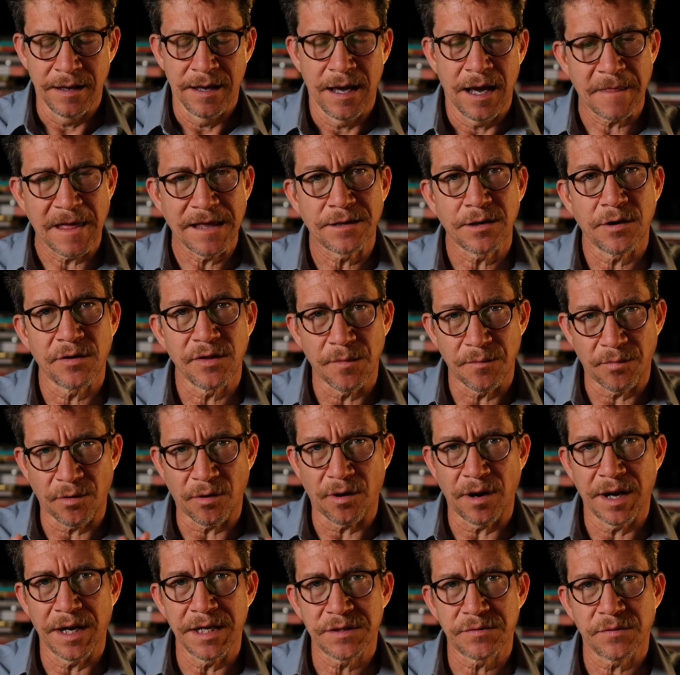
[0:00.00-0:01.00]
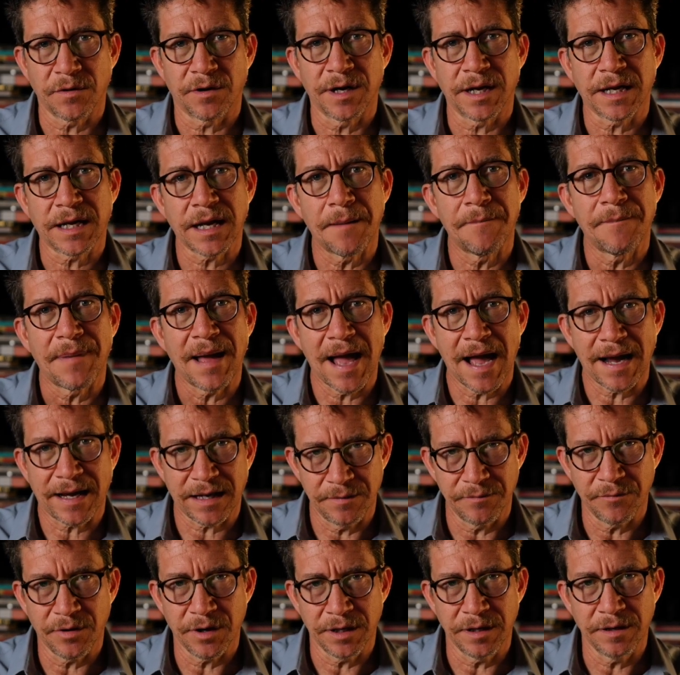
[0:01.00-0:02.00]
They told the boys, we're going to come back
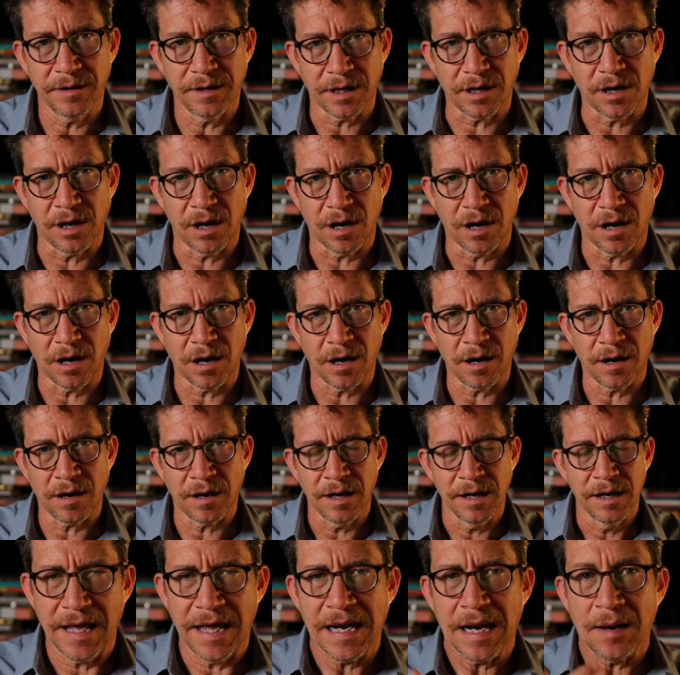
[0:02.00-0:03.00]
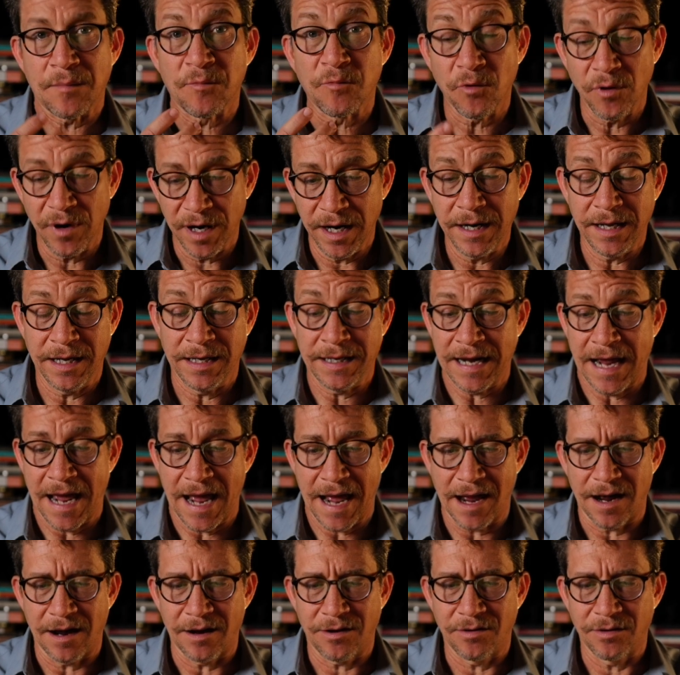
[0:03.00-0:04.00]
and bring you the car. And I'm reading
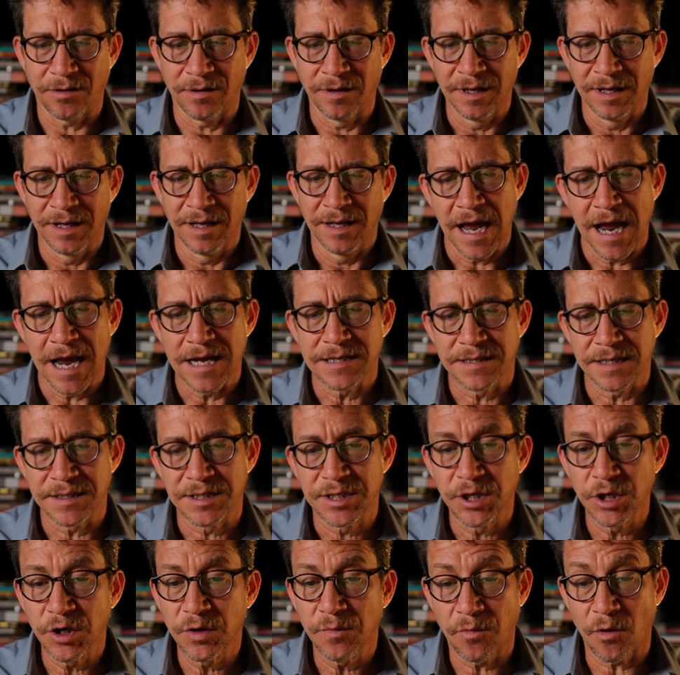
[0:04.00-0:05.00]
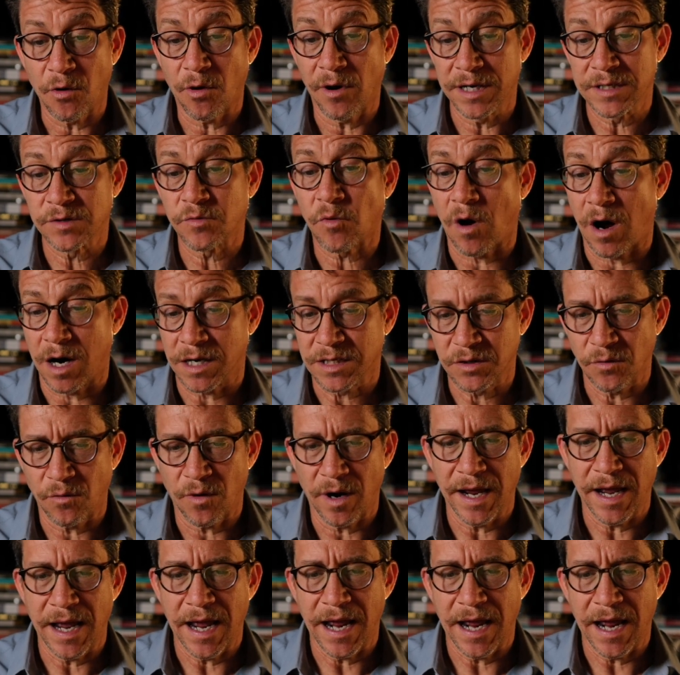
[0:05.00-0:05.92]
now, as the two boys walked away,